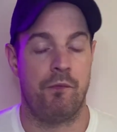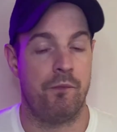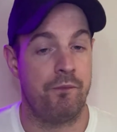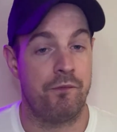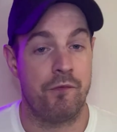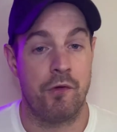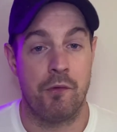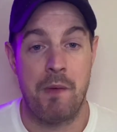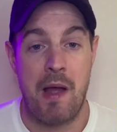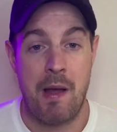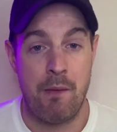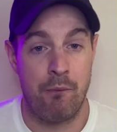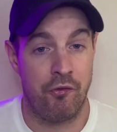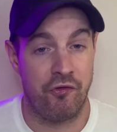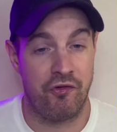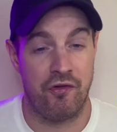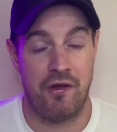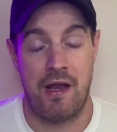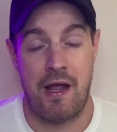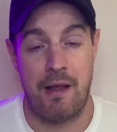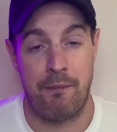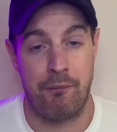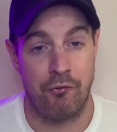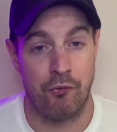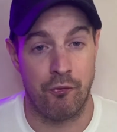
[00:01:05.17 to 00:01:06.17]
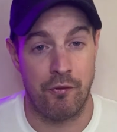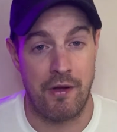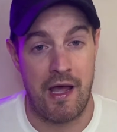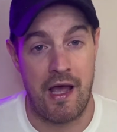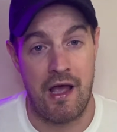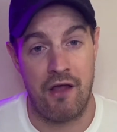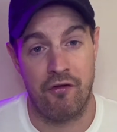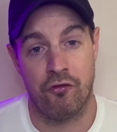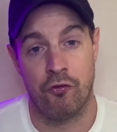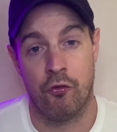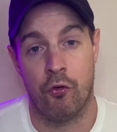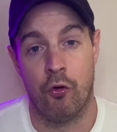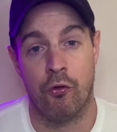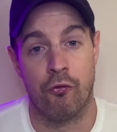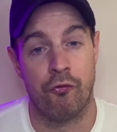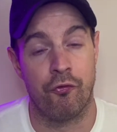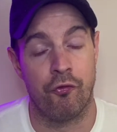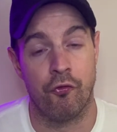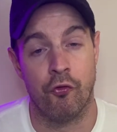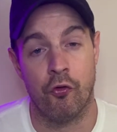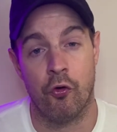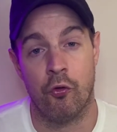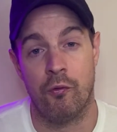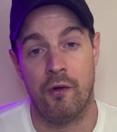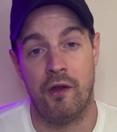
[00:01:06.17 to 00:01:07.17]
Your man was an absolute asshole
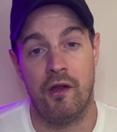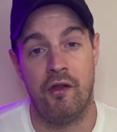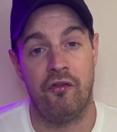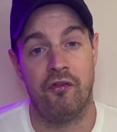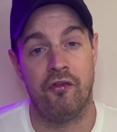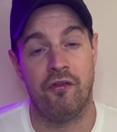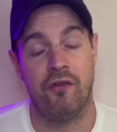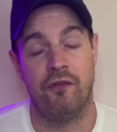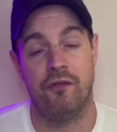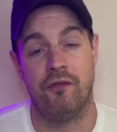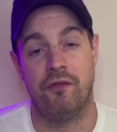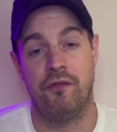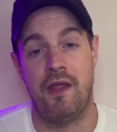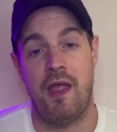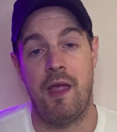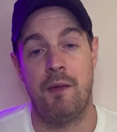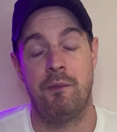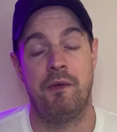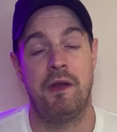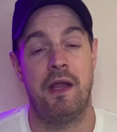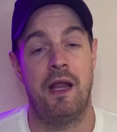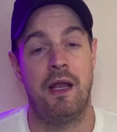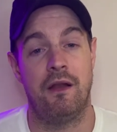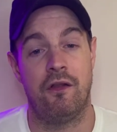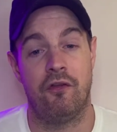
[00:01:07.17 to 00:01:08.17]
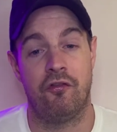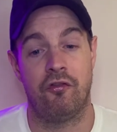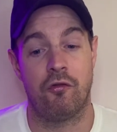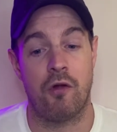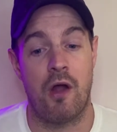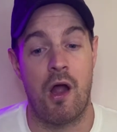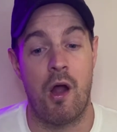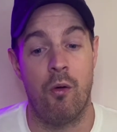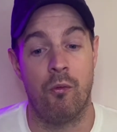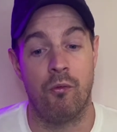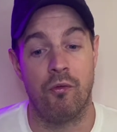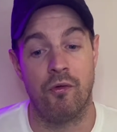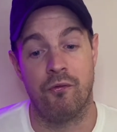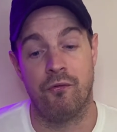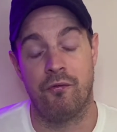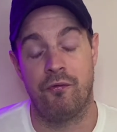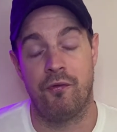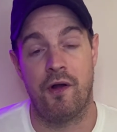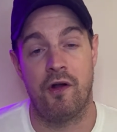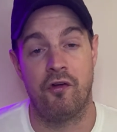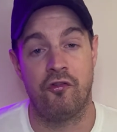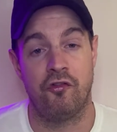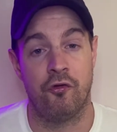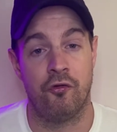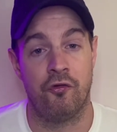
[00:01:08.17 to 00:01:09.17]
for no reason. Damon held his ground, and
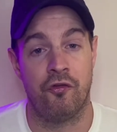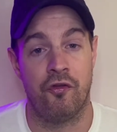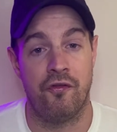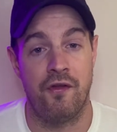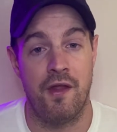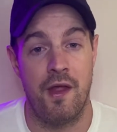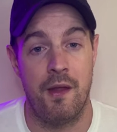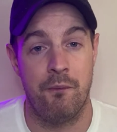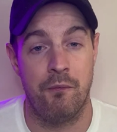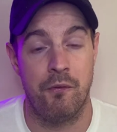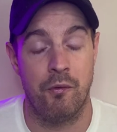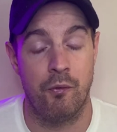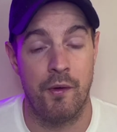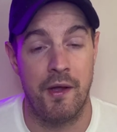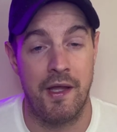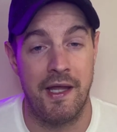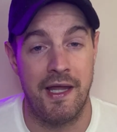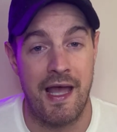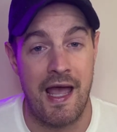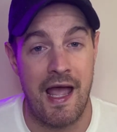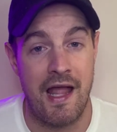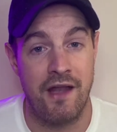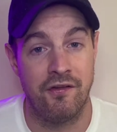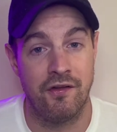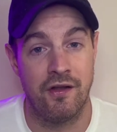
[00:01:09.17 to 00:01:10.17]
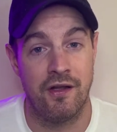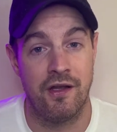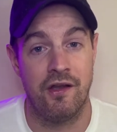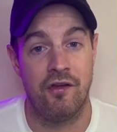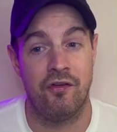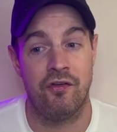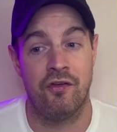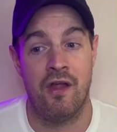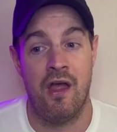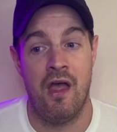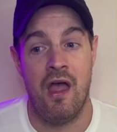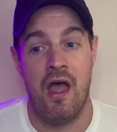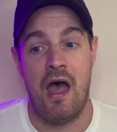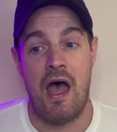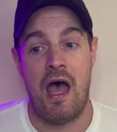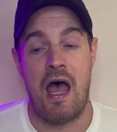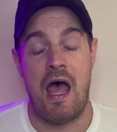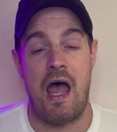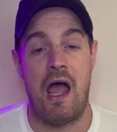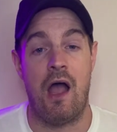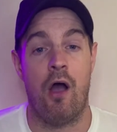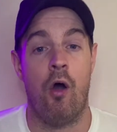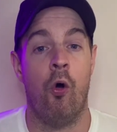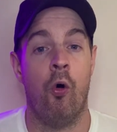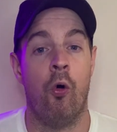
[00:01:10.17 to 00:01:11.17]
fair juice to Damon the way he handled it.
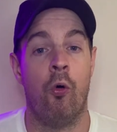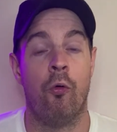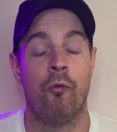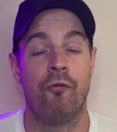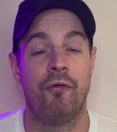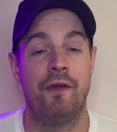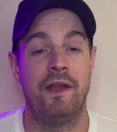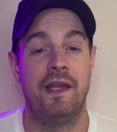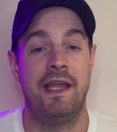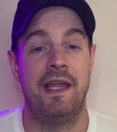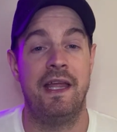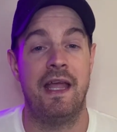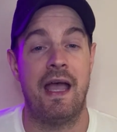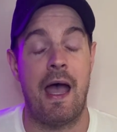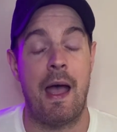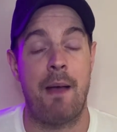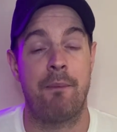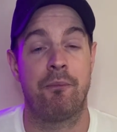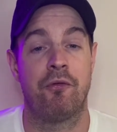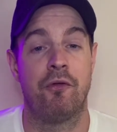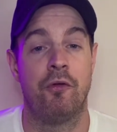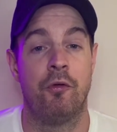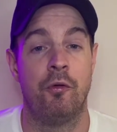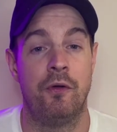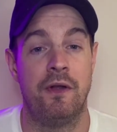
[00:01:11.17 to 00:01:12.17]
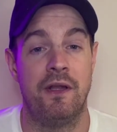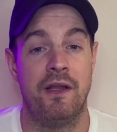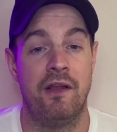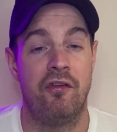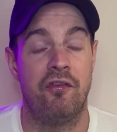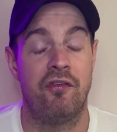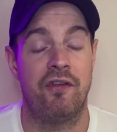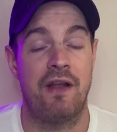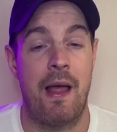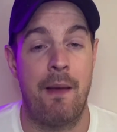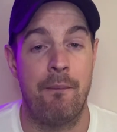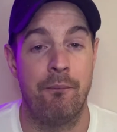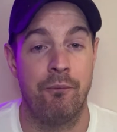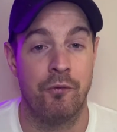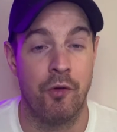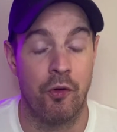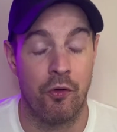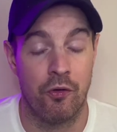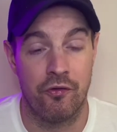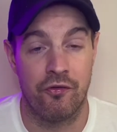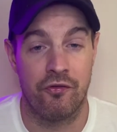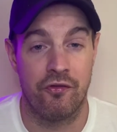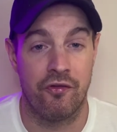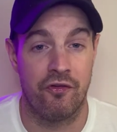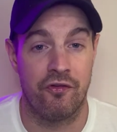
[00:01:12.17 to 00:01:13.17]
Hopefully he absolutely slam
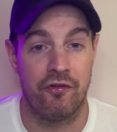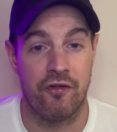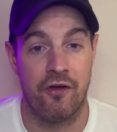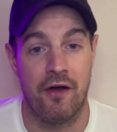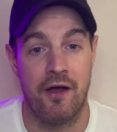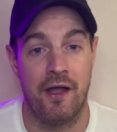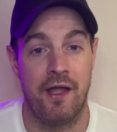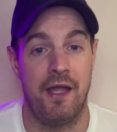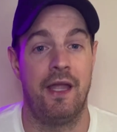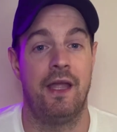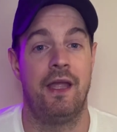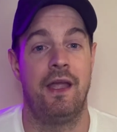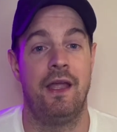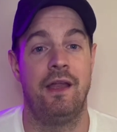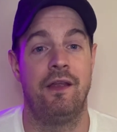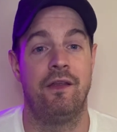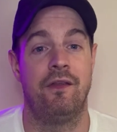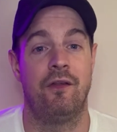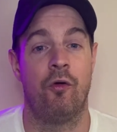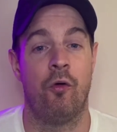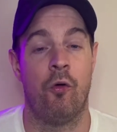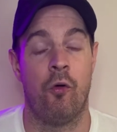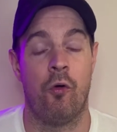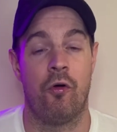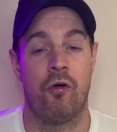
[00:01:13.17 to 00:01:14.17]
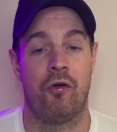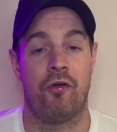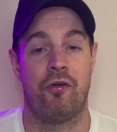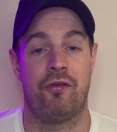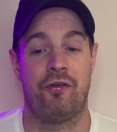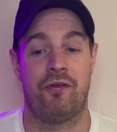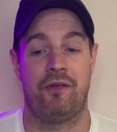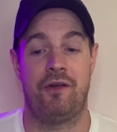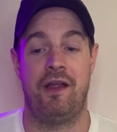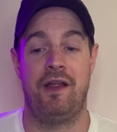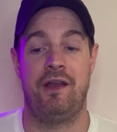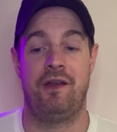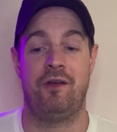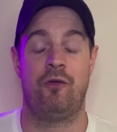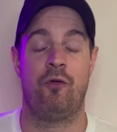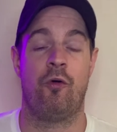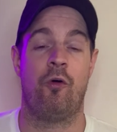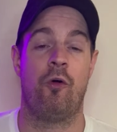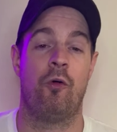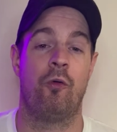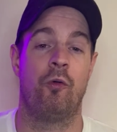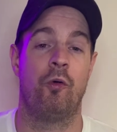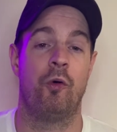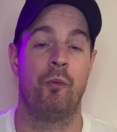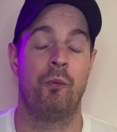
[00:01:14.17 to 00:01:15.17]
dunks this guy in the
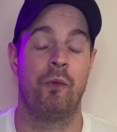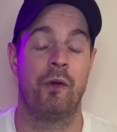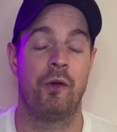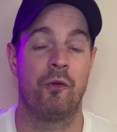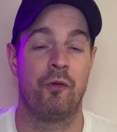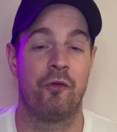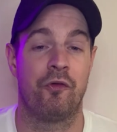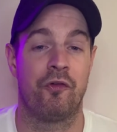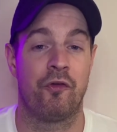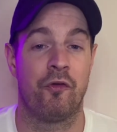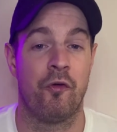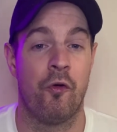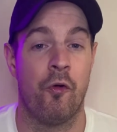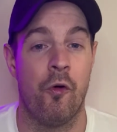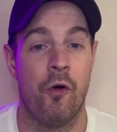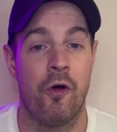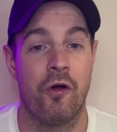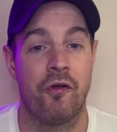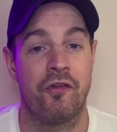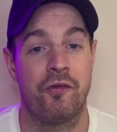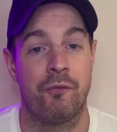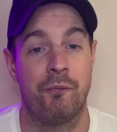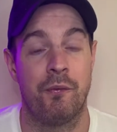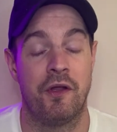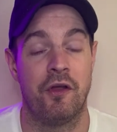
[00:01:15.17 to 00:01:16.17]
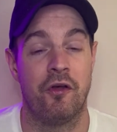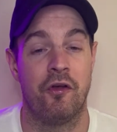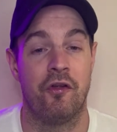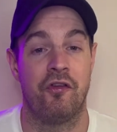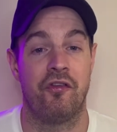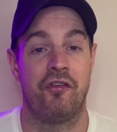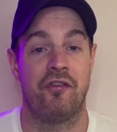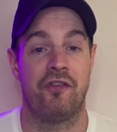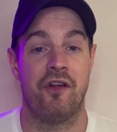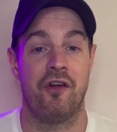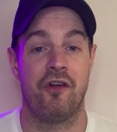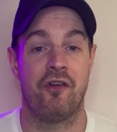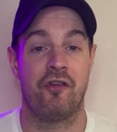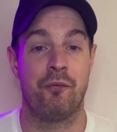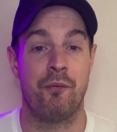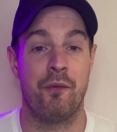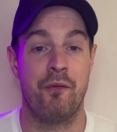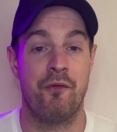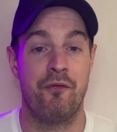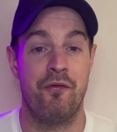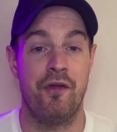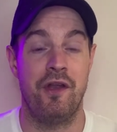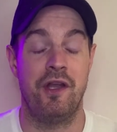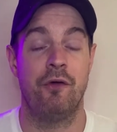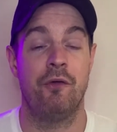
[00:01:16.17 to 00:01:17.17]
courtroom when it goes to court, because there's
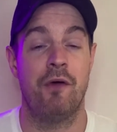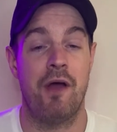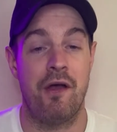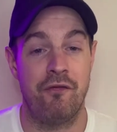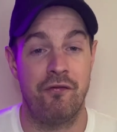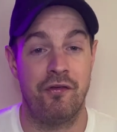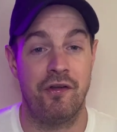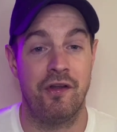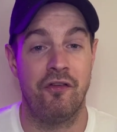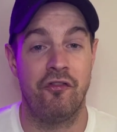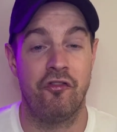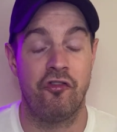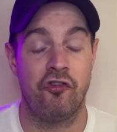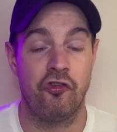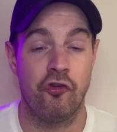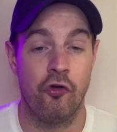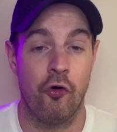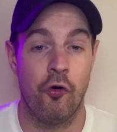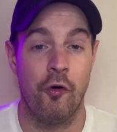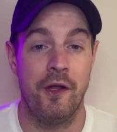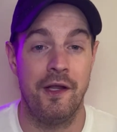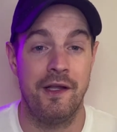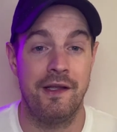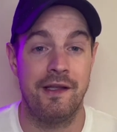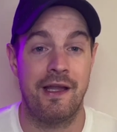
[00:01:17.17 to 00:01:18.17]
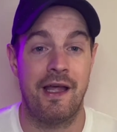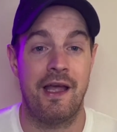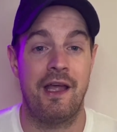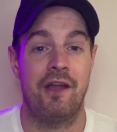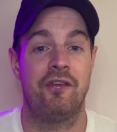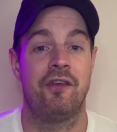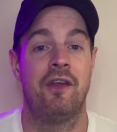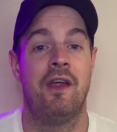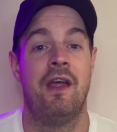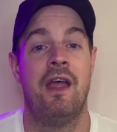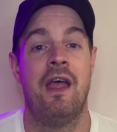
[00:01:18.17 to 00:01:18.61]
been video evidence showing that